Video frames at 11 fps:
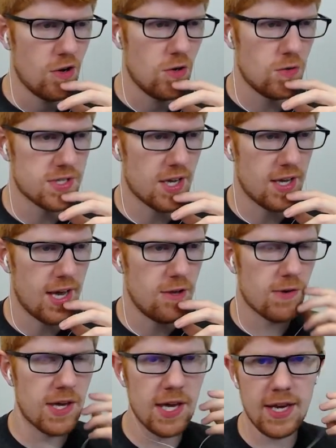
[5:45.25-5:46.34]
who was like, hey,
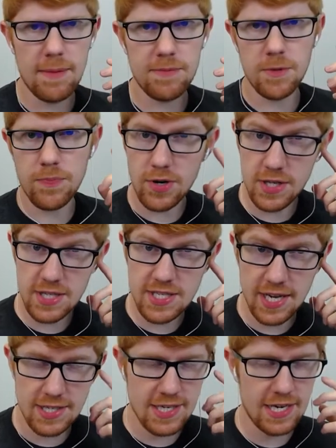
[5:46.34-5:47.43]
you kidnapped the
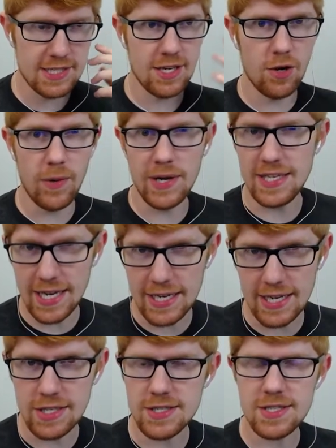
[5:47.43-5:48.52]
princess, and I said, no, I
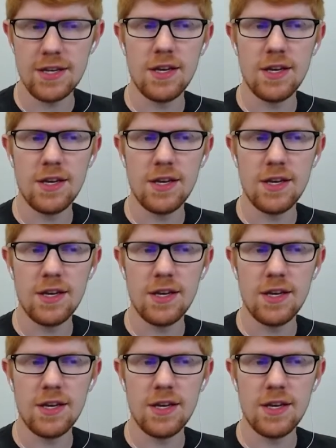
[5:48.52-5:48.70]
didn't.